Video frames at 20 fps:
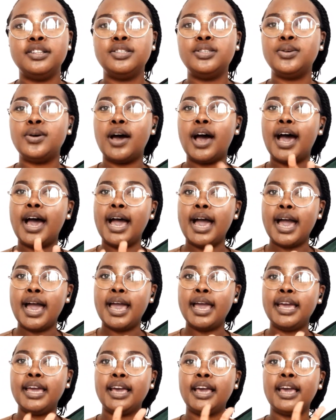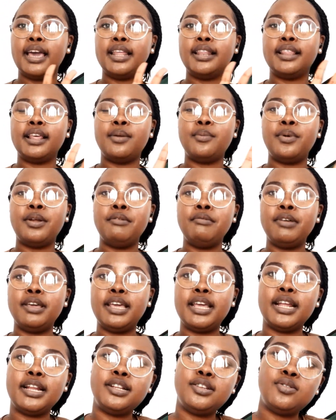To hike, and then when we
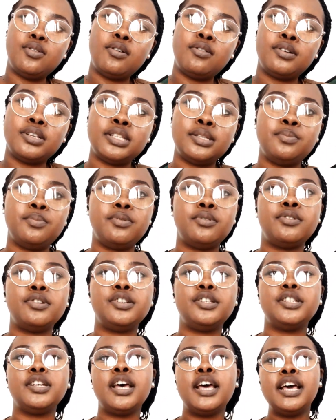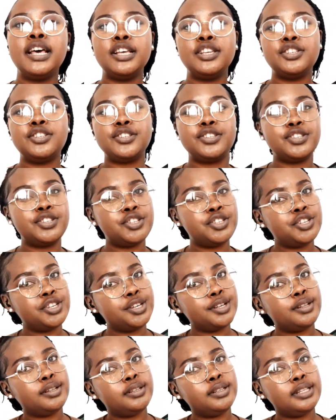get to our spot, just
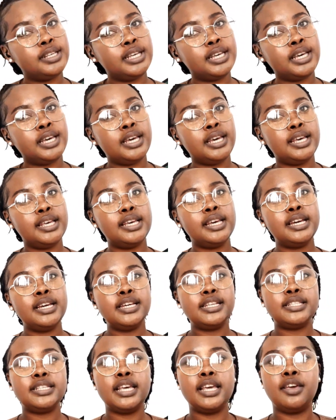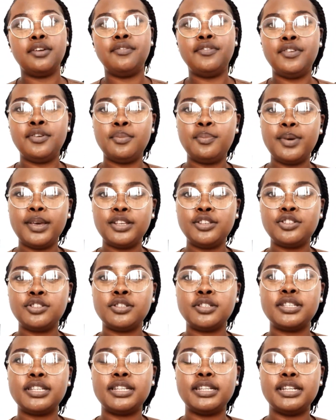chill there, take a few
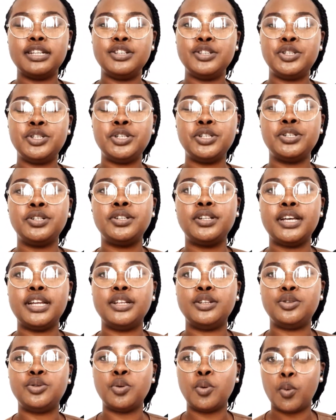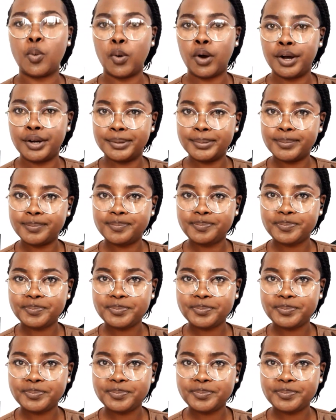pictures, and then chill and talk.